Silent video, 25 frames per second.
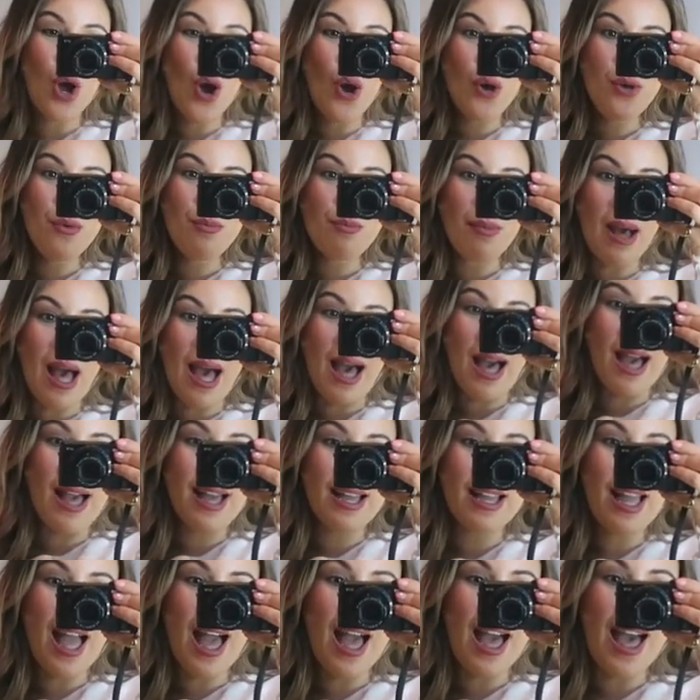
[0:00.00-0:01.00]
tote
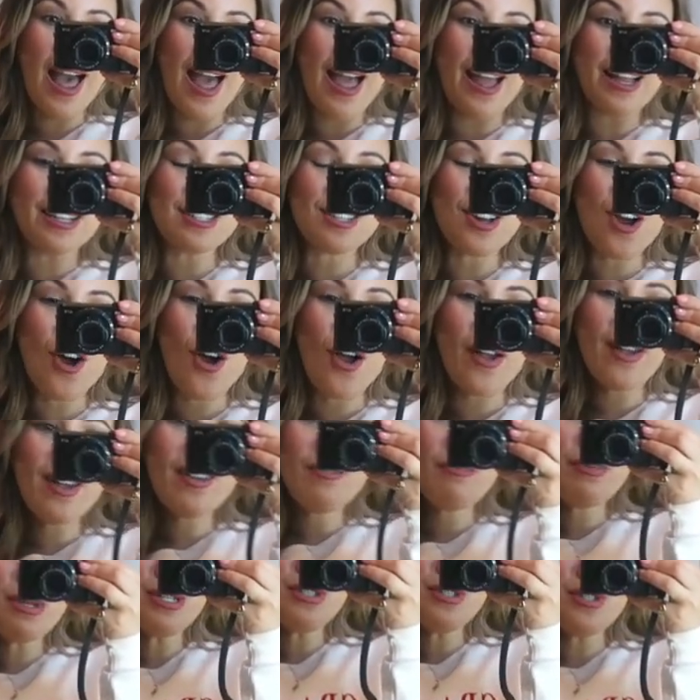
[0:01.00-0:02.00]
bag, and I
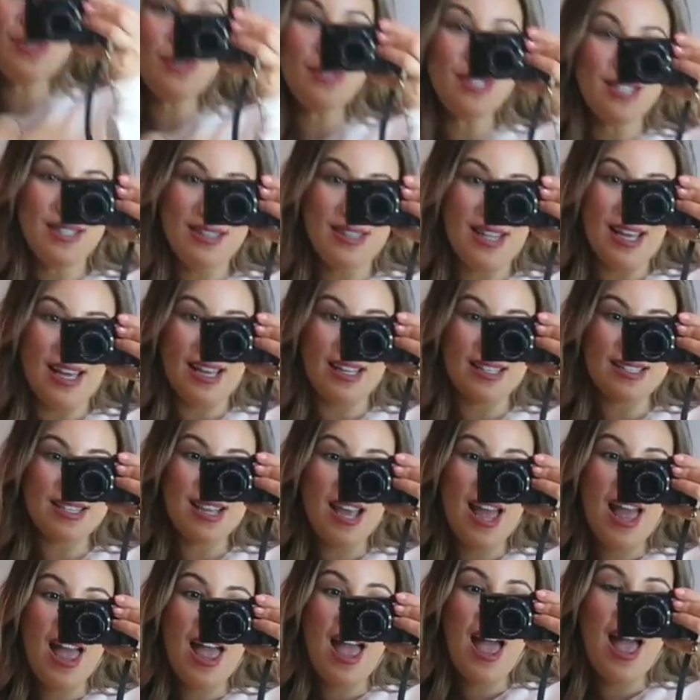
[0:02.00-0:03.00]
have been using
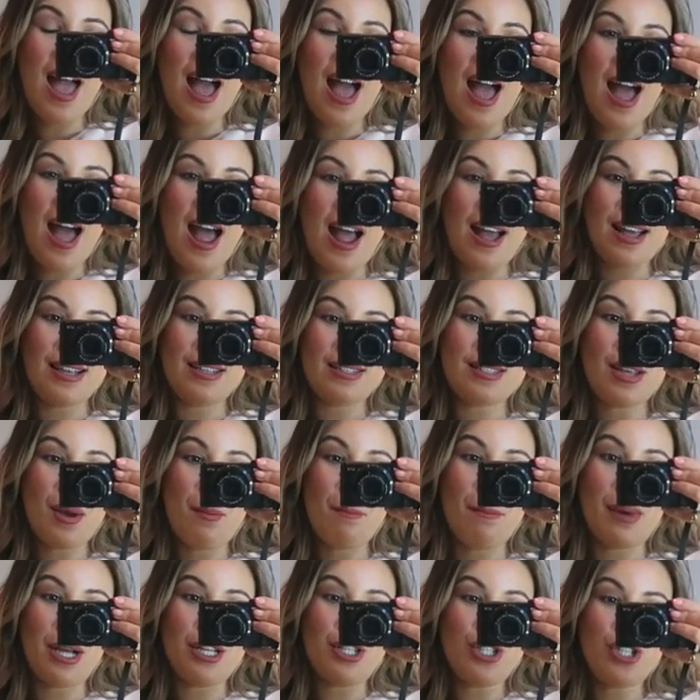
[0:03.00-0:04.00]
this as
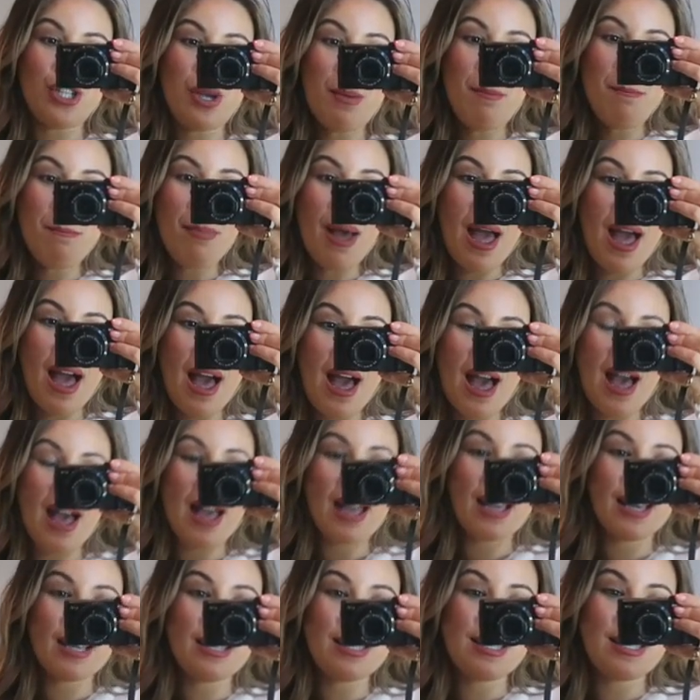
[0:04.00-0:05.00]
my gym
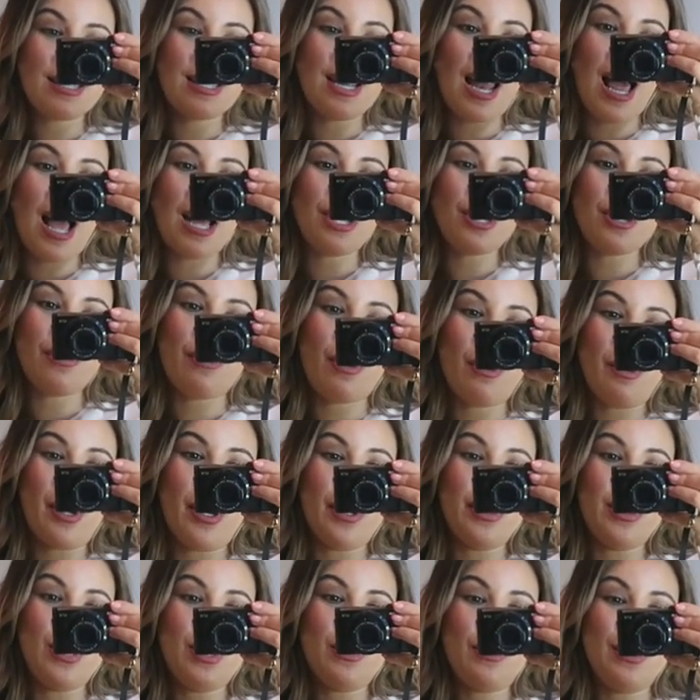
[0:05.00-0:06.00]
bag slash if I'm
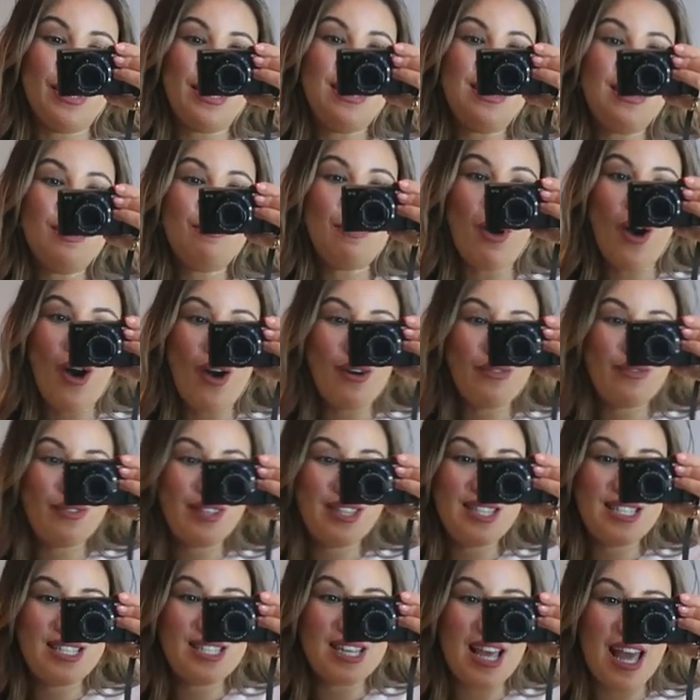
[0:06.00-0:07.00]
going to a spa
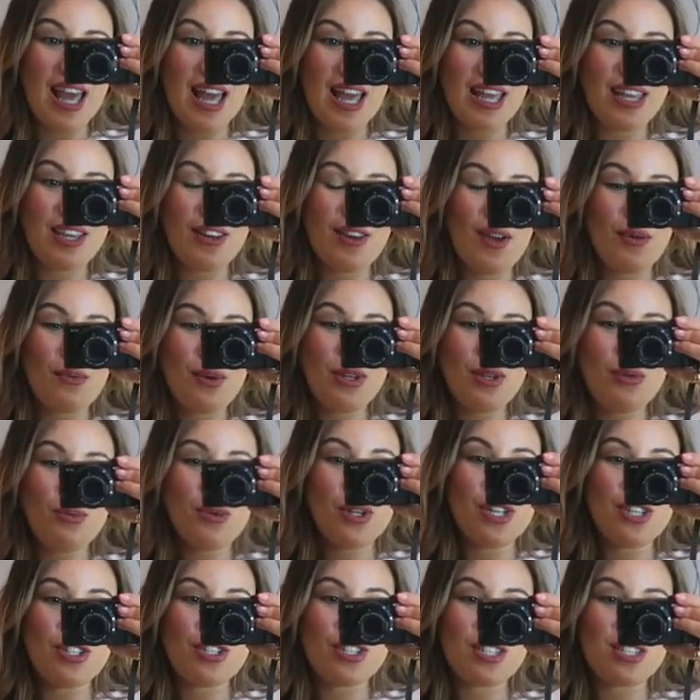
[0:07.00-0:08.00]
for the day, you know, when you
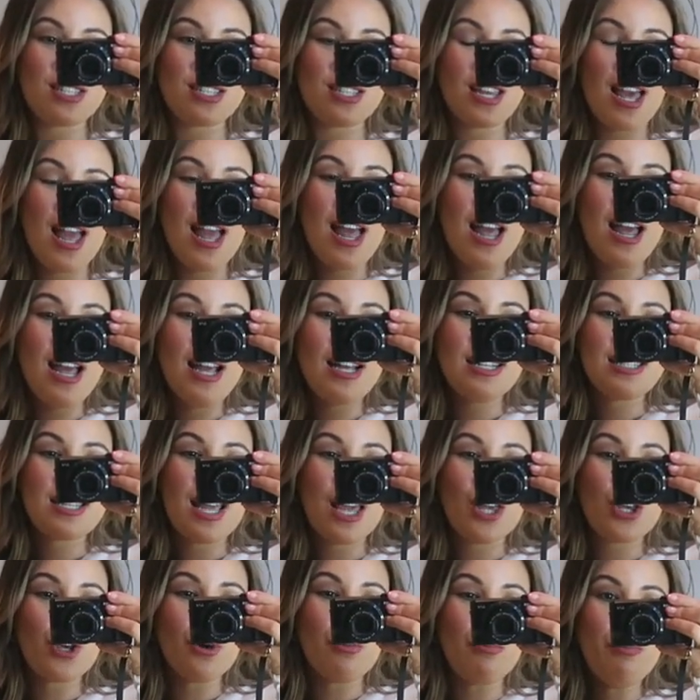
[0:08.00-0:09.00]
want to just
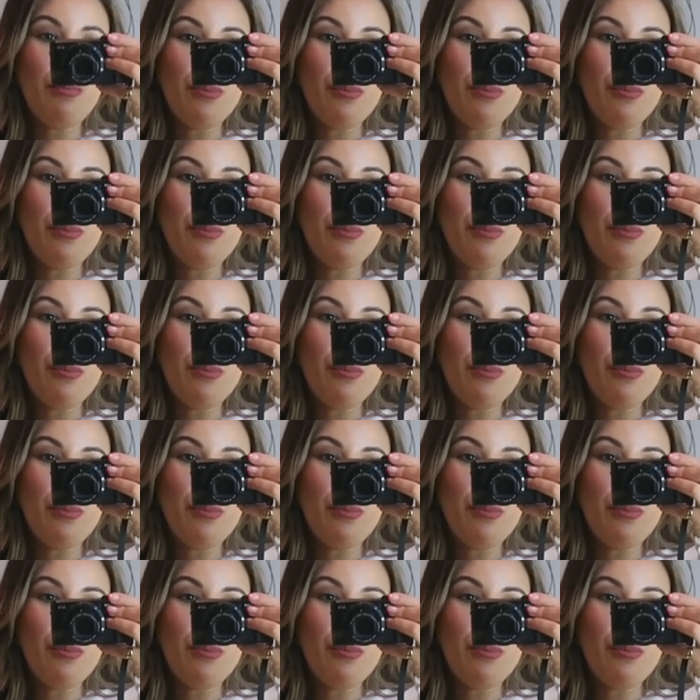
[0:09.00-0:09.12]
take your